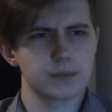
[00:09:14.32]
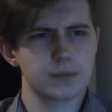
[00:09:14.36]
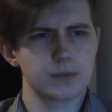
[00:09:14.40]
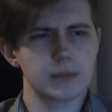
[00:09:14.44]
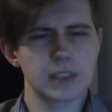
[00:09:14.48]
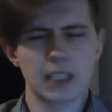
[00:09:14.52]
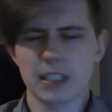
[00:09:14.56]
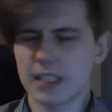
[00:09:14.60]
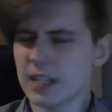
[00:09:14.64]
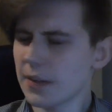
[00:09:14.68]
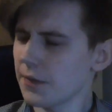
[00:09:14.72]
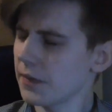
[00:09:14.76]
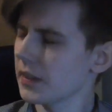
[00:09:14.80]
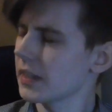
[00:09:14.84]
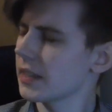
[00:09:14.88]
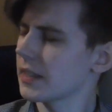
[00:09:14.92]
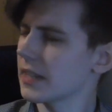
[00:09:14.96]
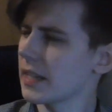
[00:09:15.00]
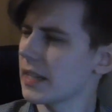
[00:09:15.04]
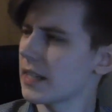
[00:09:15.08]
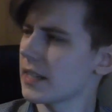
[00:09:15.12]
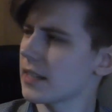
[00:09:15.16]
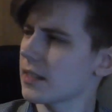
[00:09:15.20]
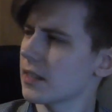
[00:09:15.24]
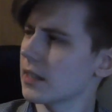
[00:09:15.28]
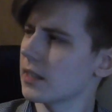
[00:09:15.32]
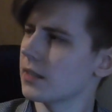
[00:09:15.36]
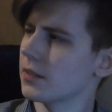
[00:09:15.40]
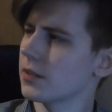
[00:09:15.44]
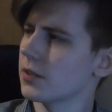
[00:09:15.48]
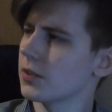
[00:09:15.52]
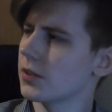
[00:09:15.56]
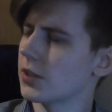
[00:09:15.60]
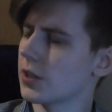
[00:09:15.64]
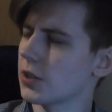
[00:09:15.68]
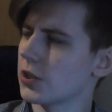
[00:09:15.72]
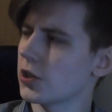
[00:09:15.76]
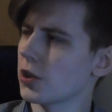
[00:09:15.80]
You can definitely taste the
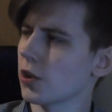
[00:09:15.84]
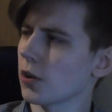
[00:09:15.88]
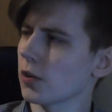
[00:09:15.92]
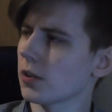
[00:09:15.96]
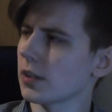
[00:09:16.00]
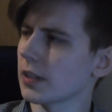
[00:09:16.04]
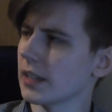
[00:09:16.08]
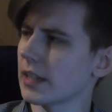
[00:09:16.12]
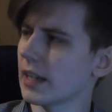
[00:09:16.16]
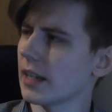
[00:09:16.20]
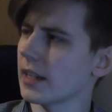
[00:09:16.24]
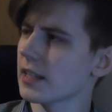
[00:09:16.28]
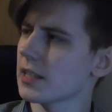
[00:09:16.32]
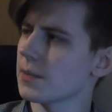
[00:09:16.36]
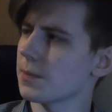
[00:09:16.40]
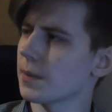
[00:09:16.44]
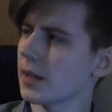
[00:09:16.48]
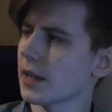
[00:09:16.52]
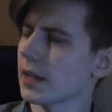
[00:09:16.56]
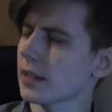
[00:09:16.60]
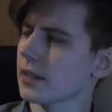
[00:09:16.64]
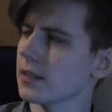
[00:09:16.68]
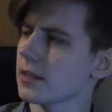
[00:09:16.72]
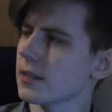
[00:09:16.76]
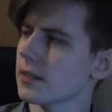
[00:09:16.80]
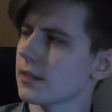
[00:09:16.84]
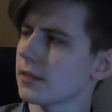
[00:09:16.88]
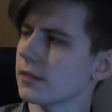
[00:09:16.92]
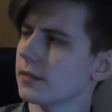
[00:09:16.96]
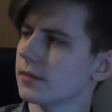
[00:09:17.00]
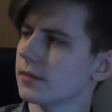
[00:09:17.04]
chocolatey aspects.